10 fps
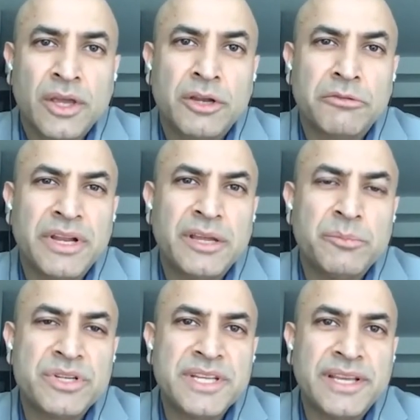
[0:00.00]
Korea and
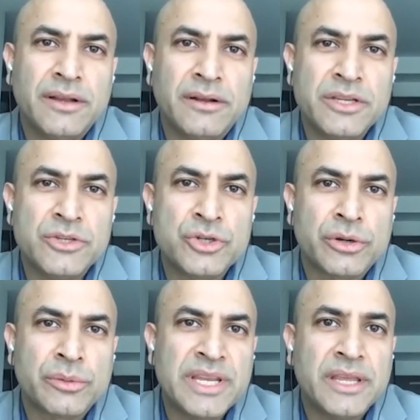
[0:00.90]
particularly
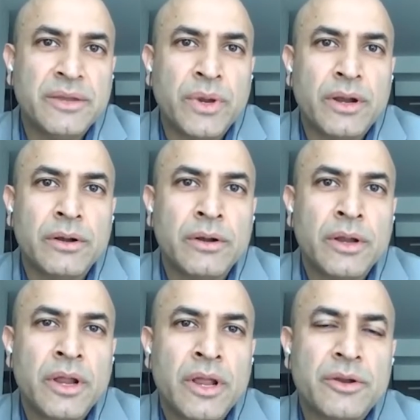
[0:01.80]
Germany, where
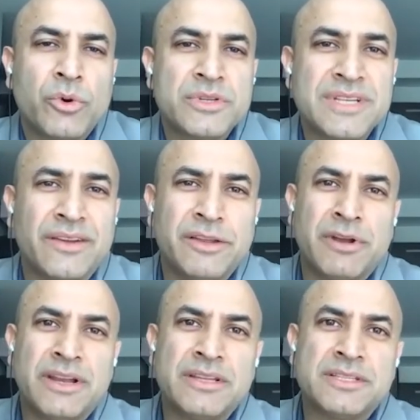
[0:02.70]
their mortality
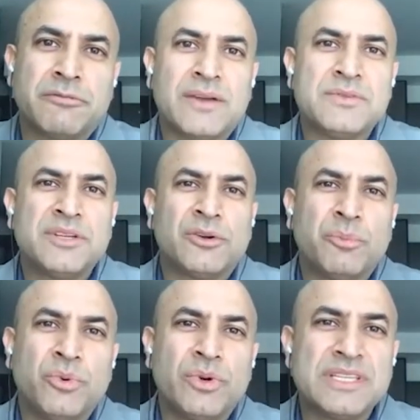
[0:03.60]
rate is around
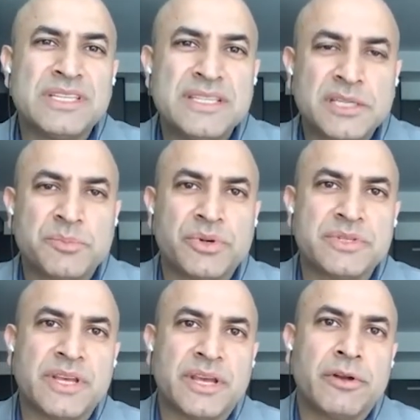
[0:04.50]

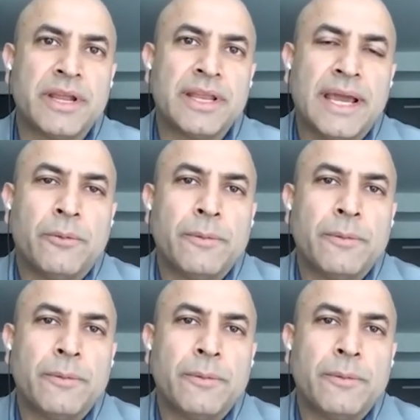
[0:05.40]
0.6% right now.